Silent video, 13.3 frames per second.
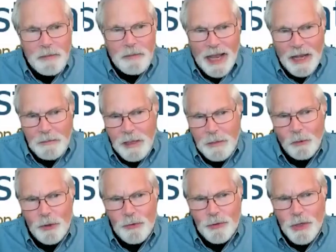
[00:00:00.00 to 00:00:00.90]
yeah. Can
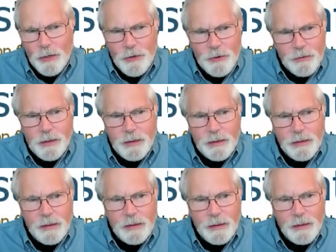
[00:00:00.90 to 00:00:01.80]
people use other
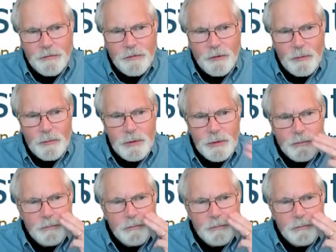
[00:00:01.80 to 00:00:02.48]
uh, earphones?